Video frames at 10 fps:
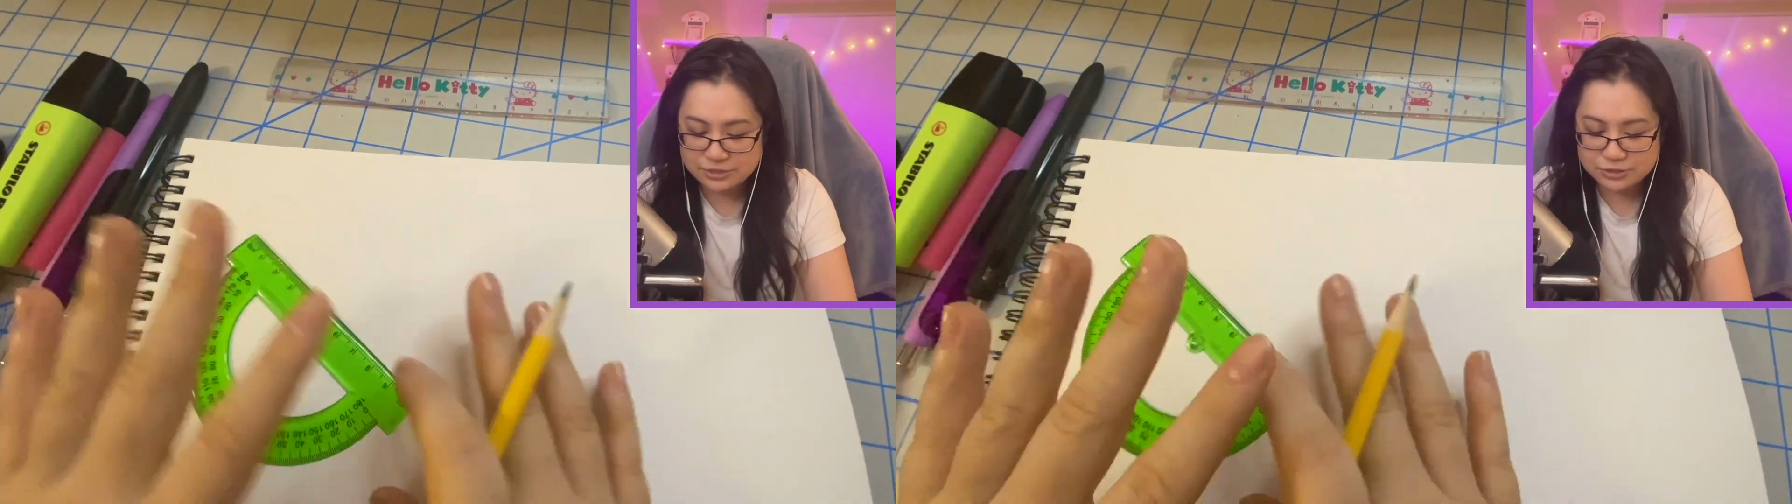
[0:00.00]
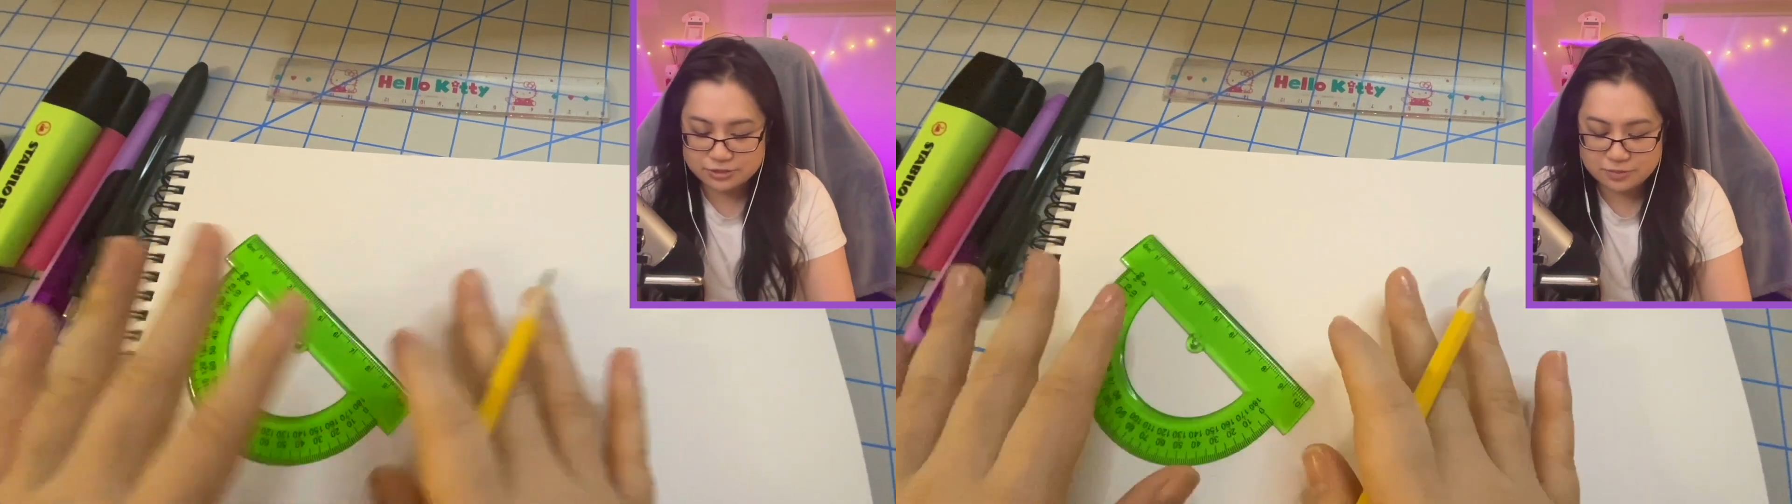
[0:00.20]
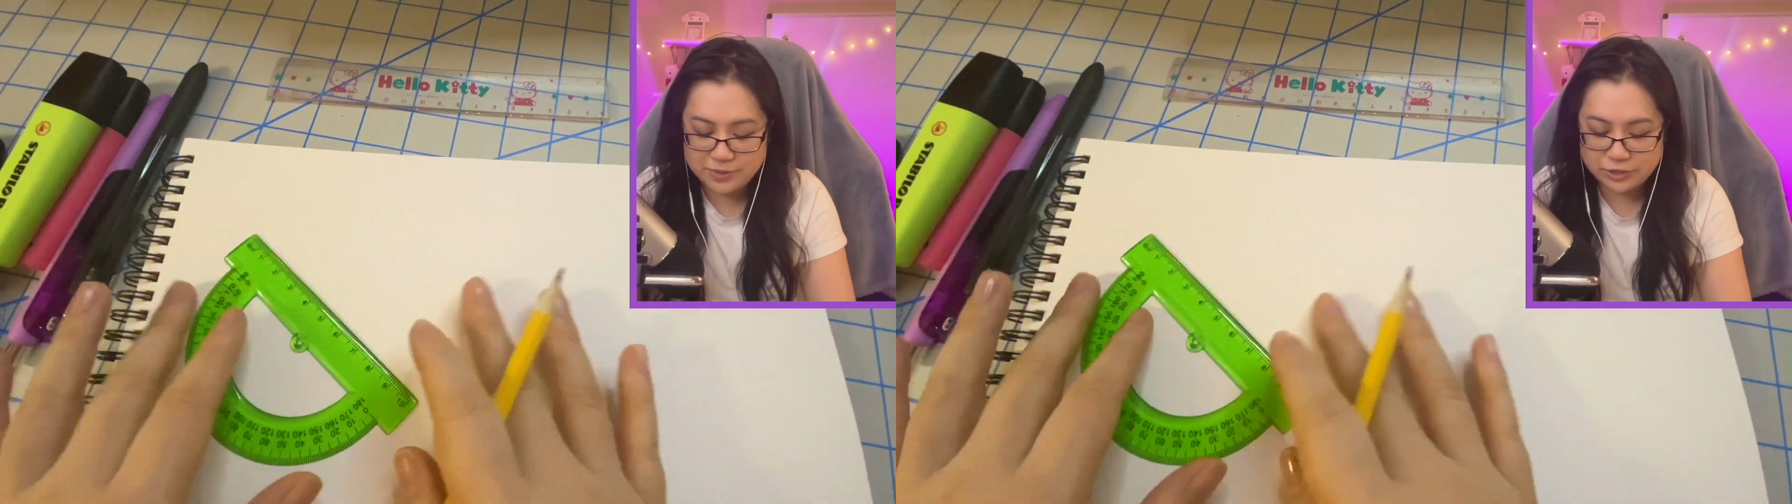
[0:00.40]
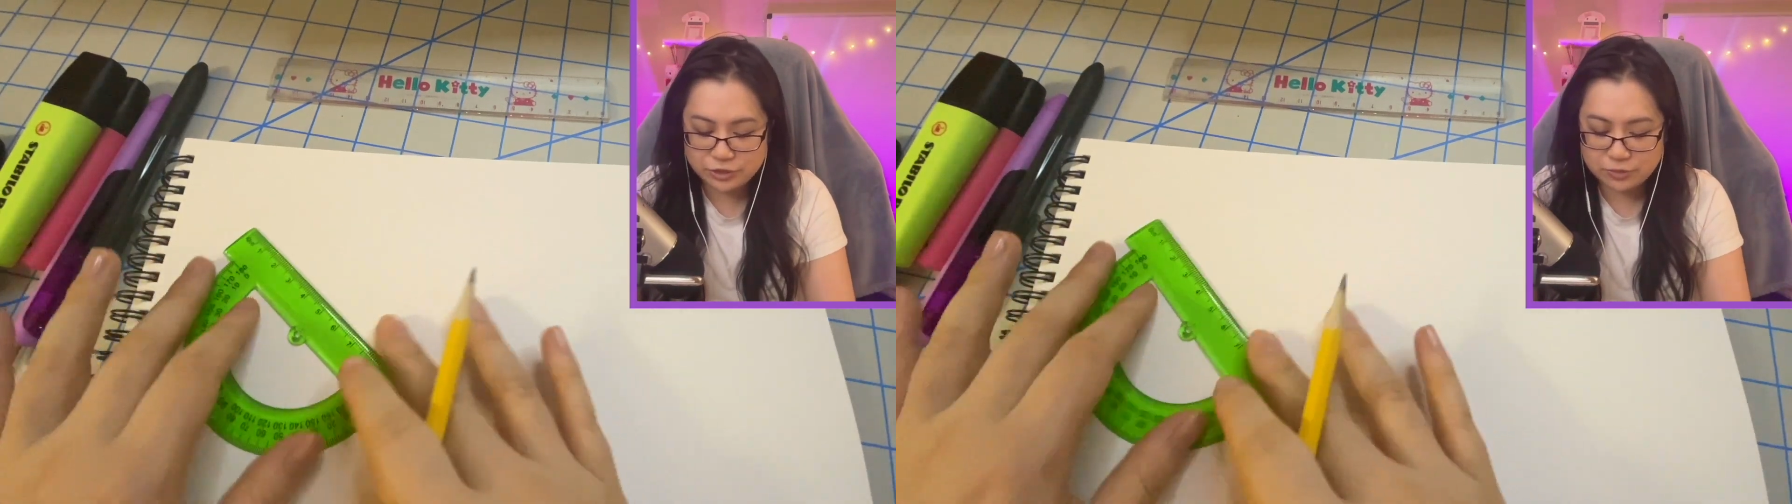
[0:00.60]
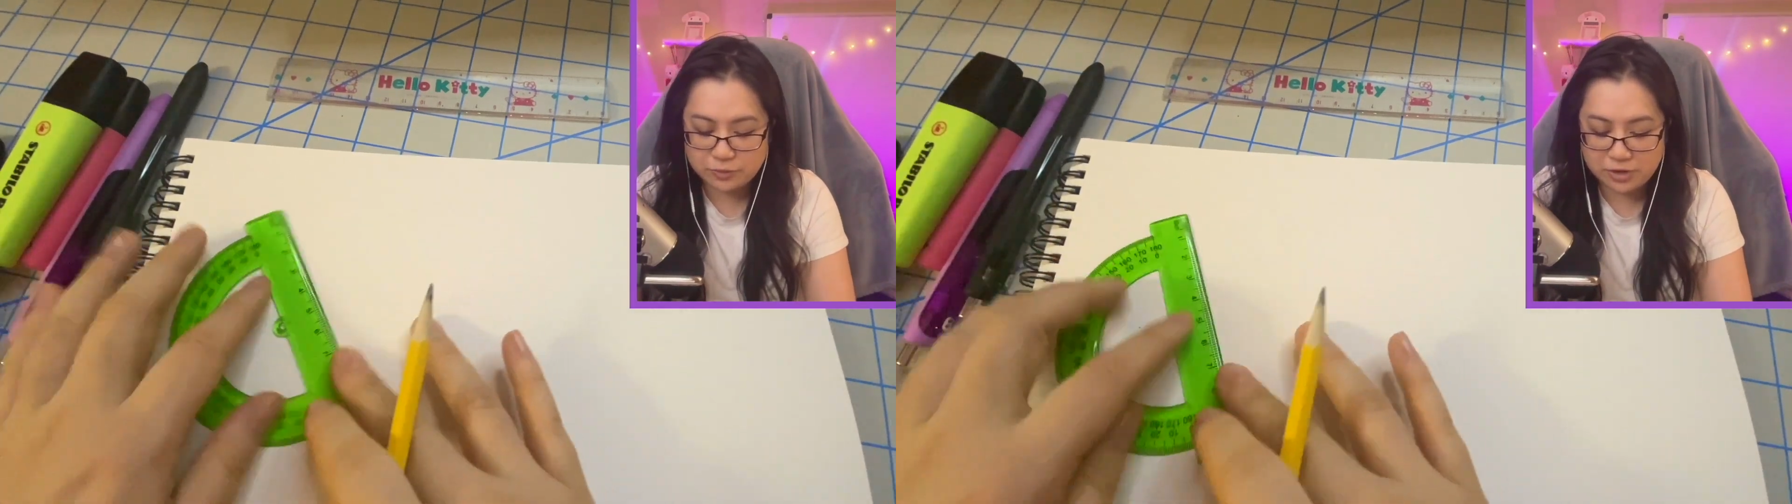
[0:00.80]
just to make
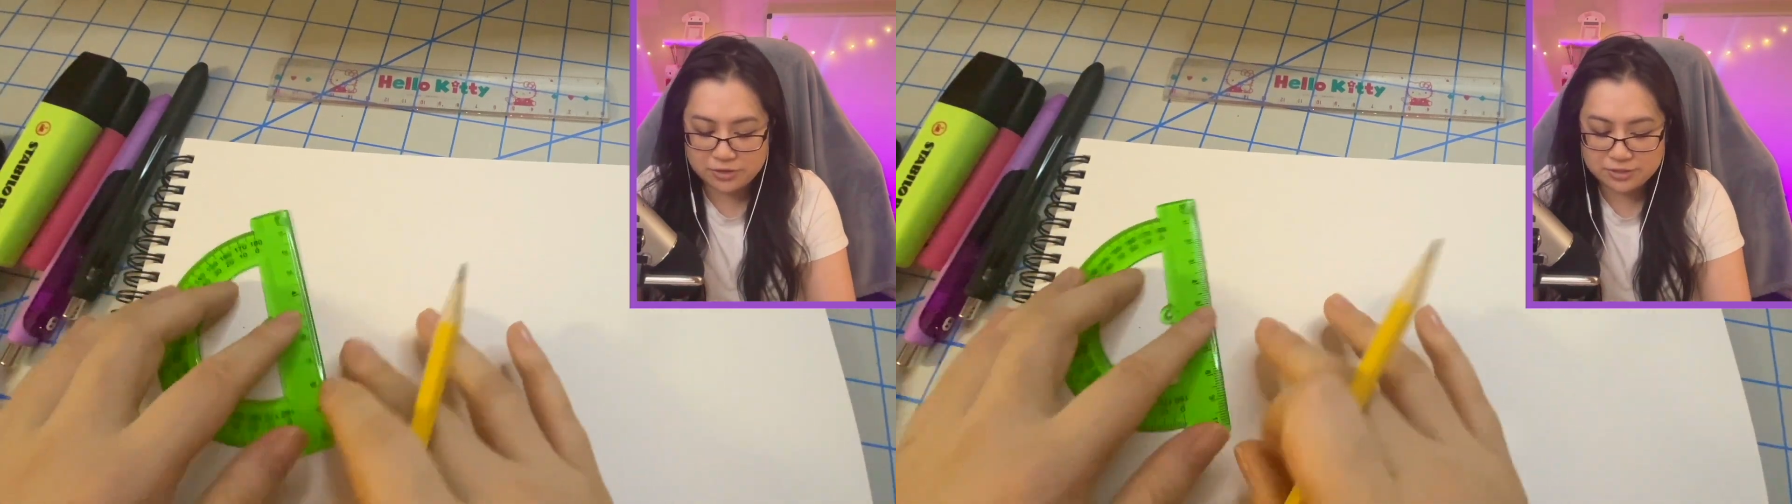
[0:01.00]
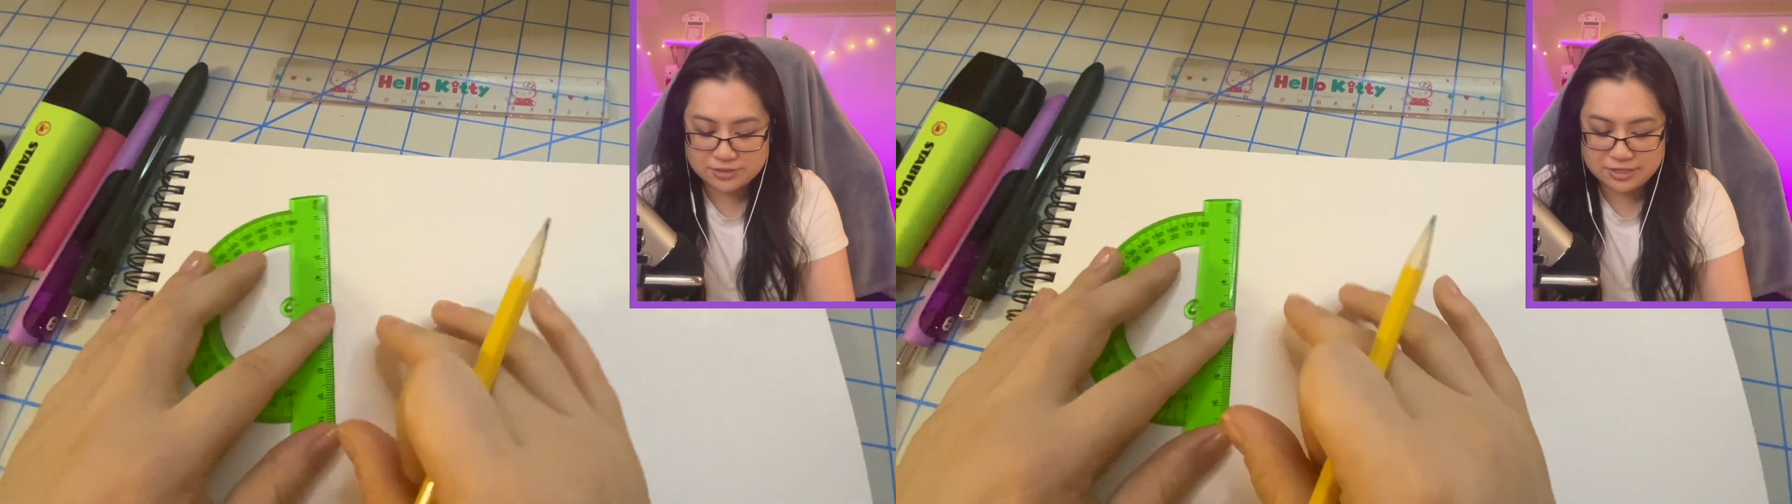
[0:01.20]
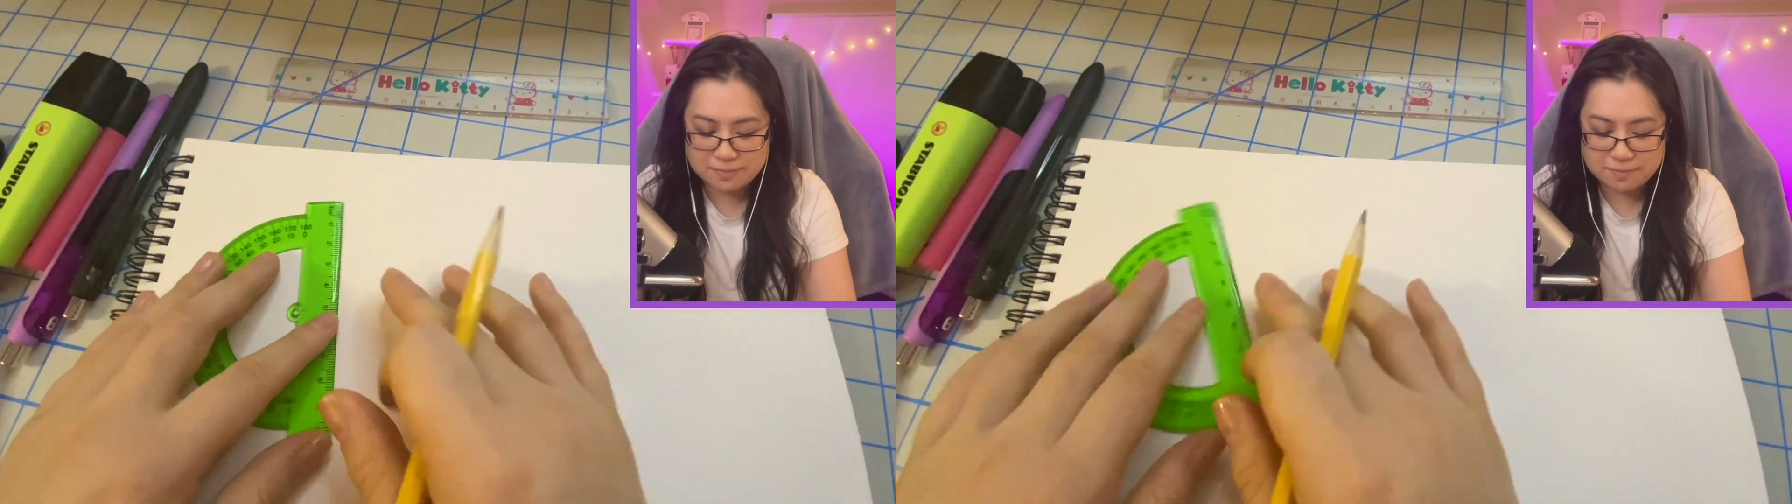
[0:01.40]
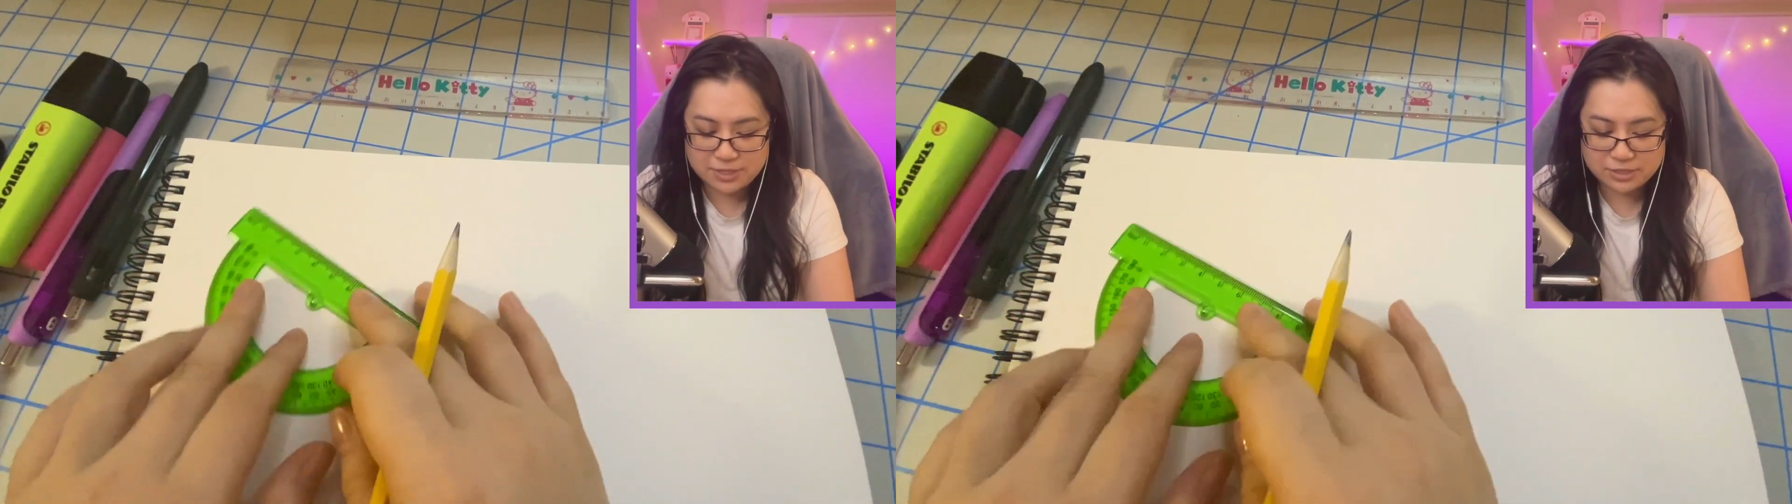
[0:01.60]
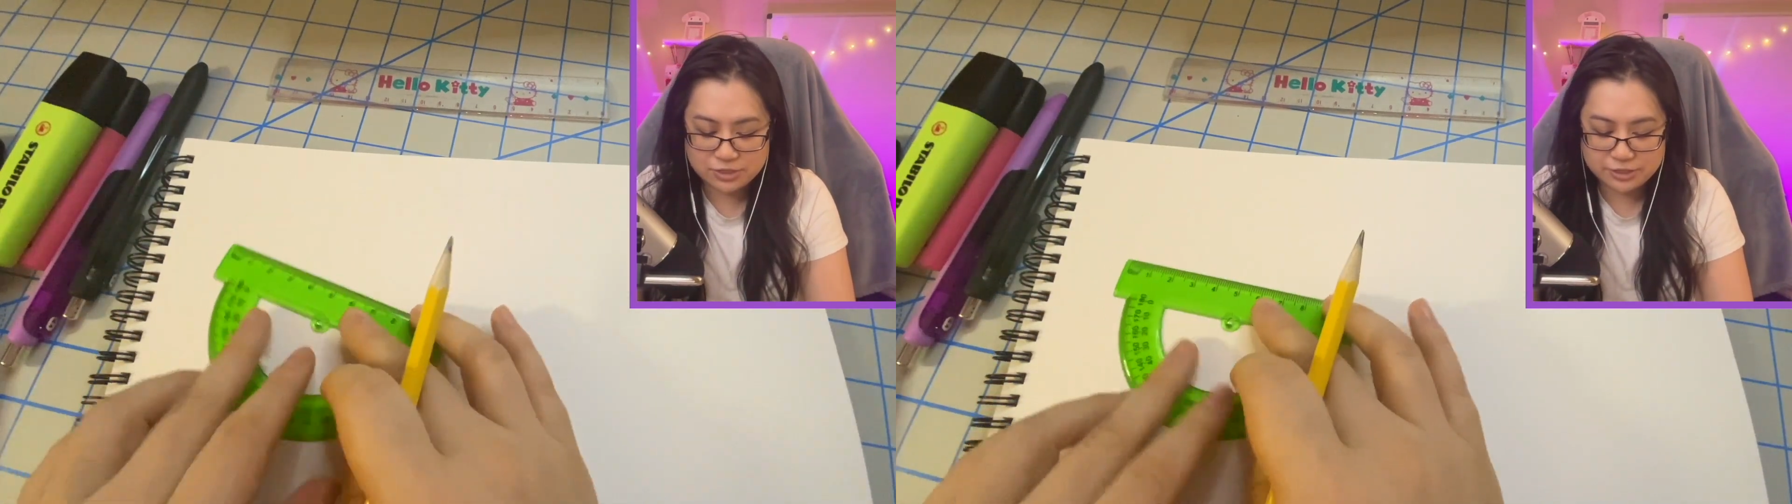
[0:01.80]
sure we're on the same
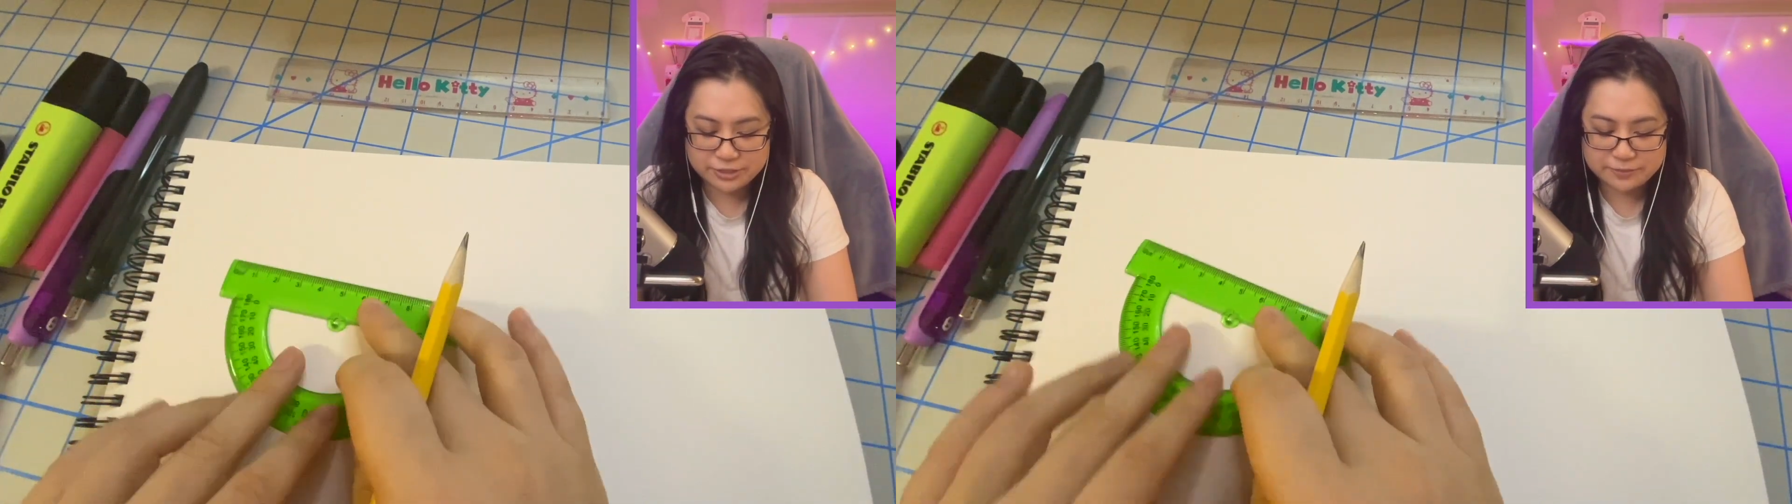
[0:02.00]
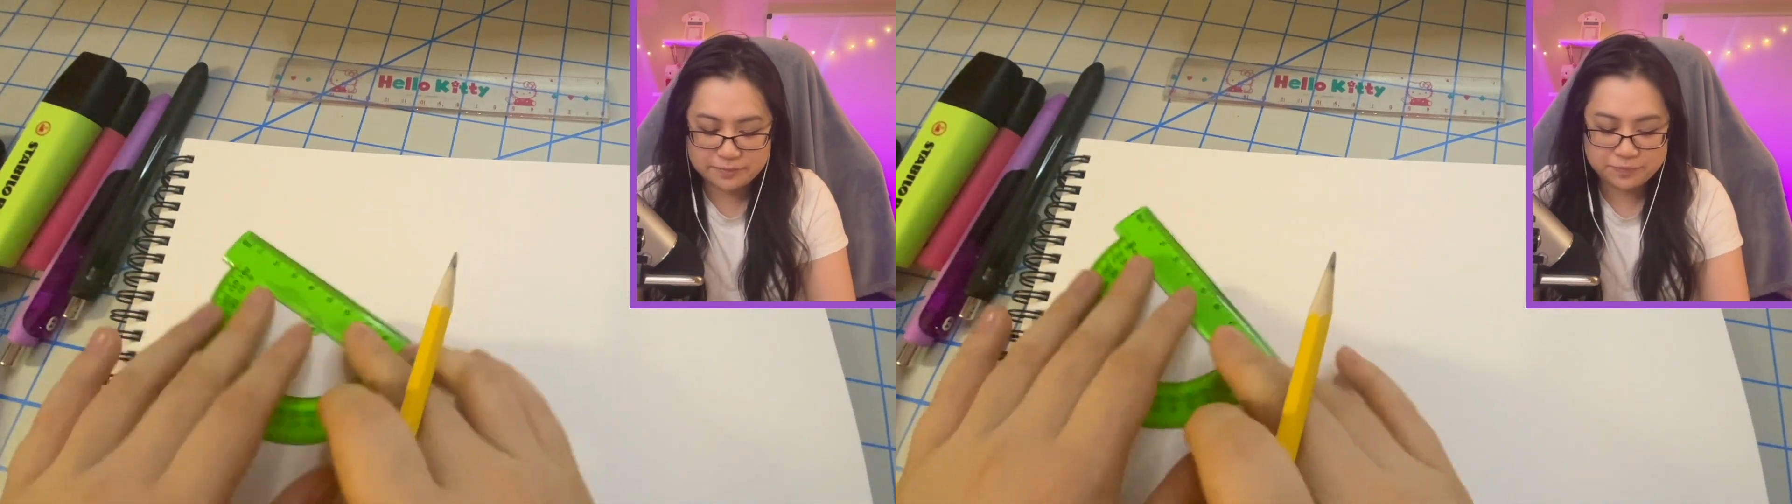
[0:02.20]
page here.